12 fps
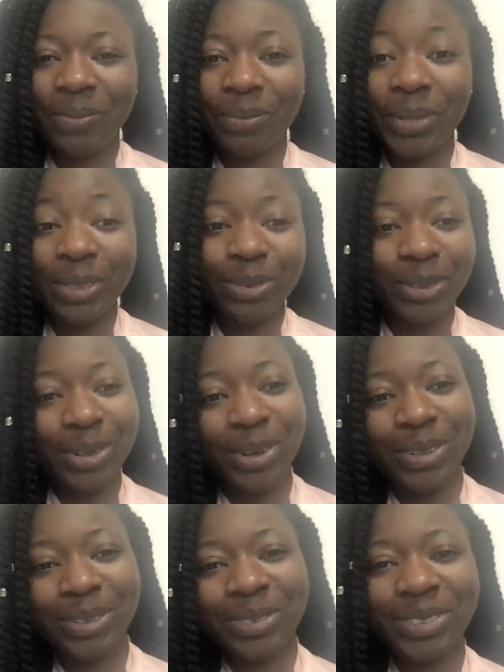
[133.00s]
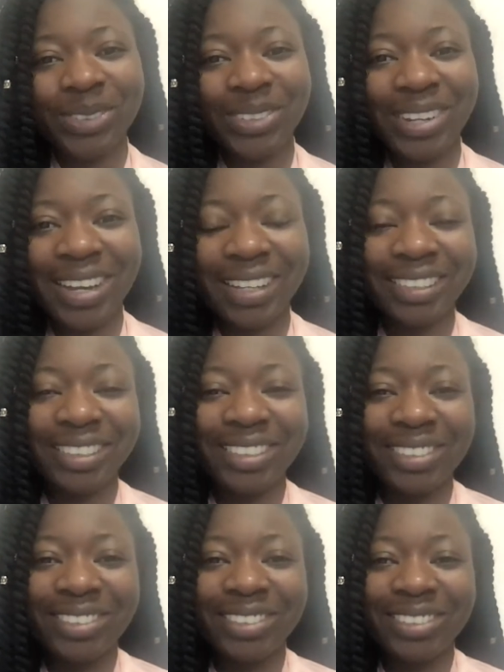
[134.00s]
meet with all of you and
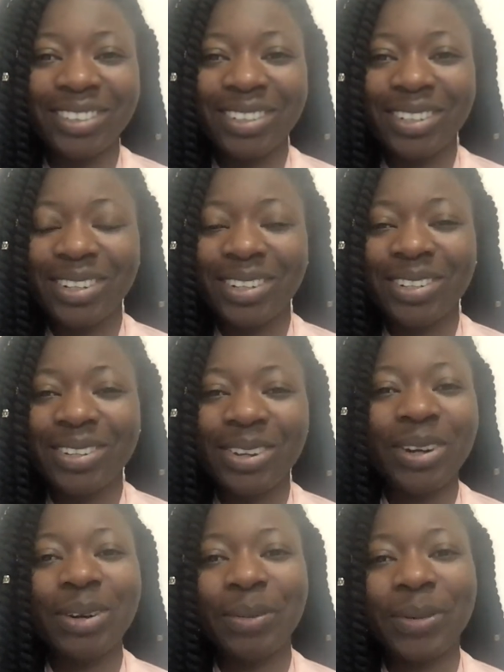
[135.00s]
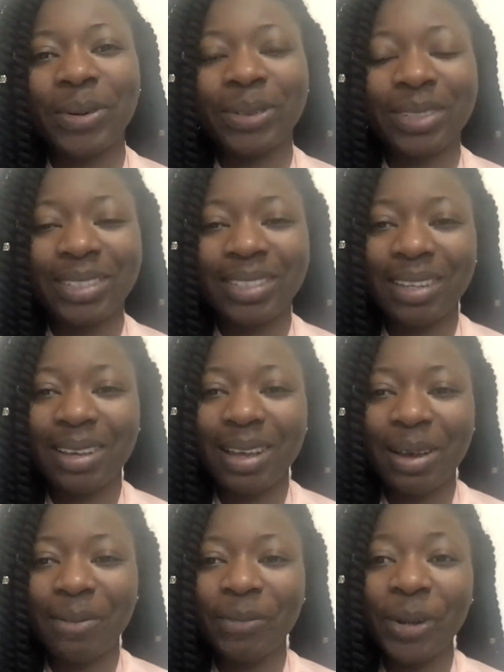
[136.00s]
to talk about
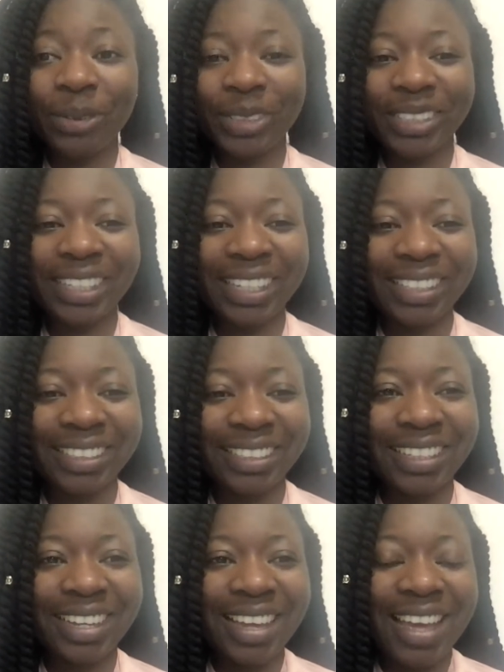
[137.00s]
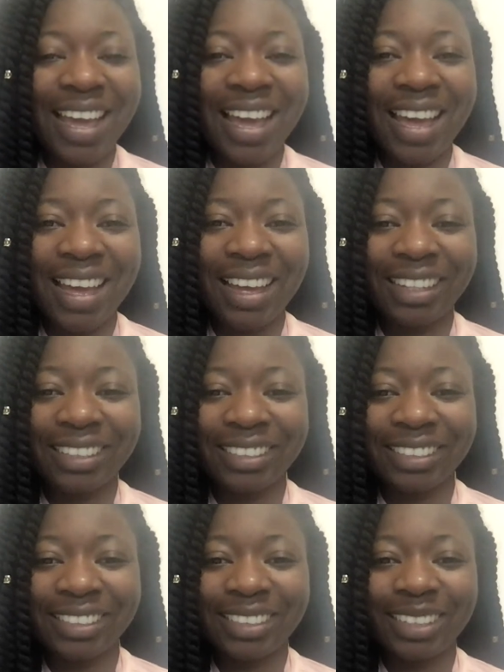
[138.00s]
uh, my research
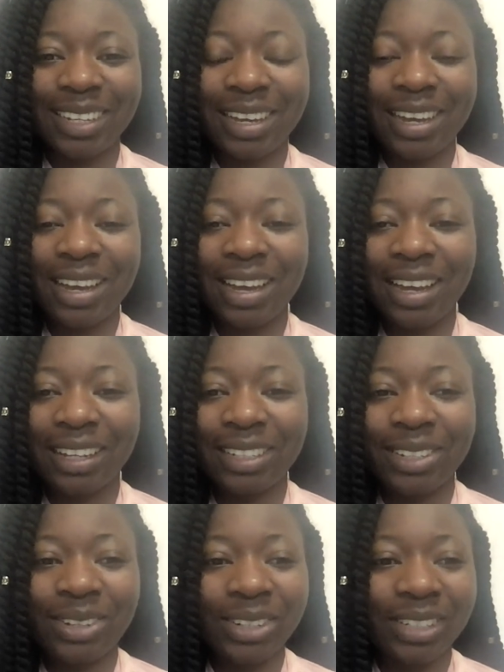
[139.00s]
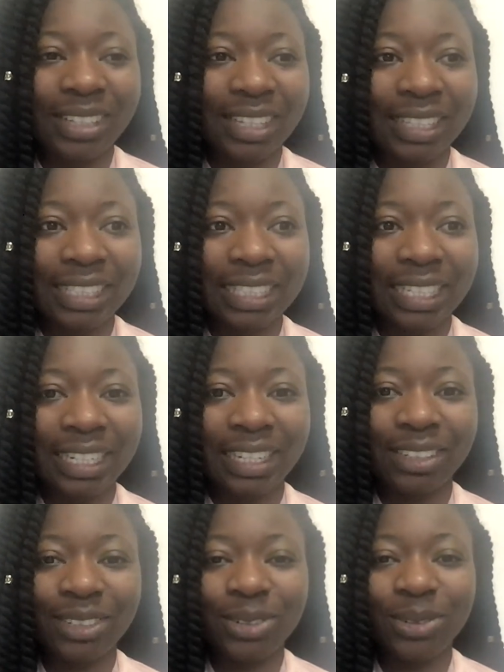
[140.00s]
and uh, the other things that I
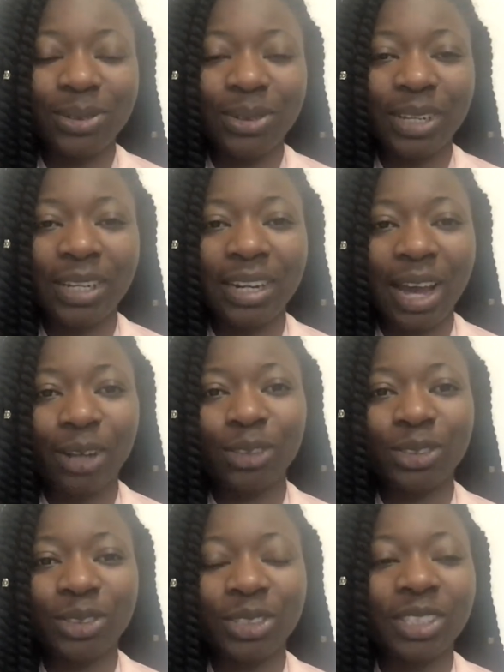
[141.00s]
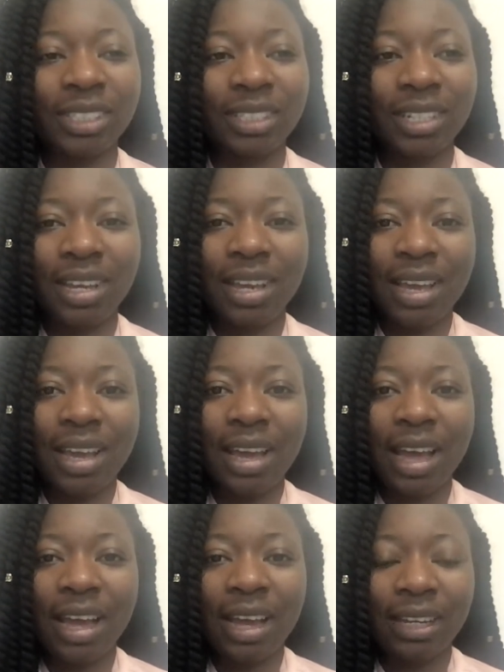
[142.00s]
do in outreach
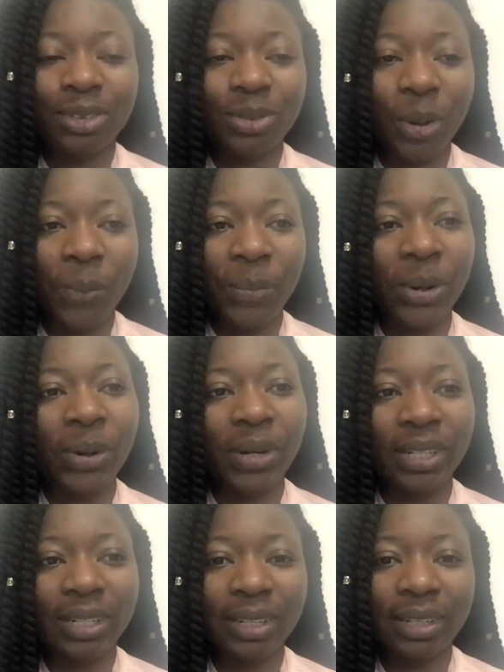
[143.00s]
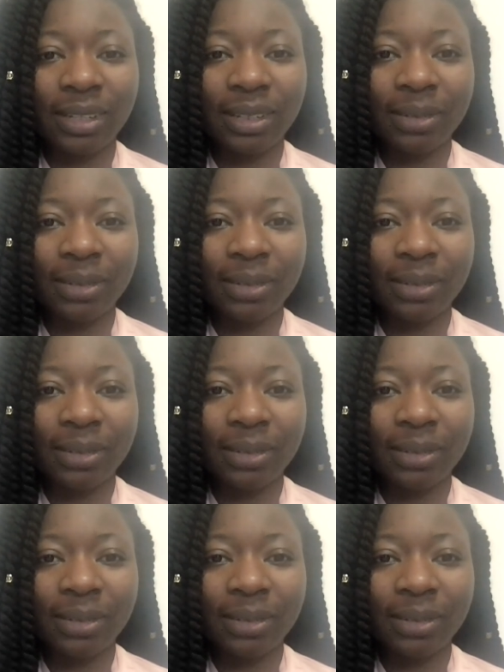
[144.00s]
uh, to empower the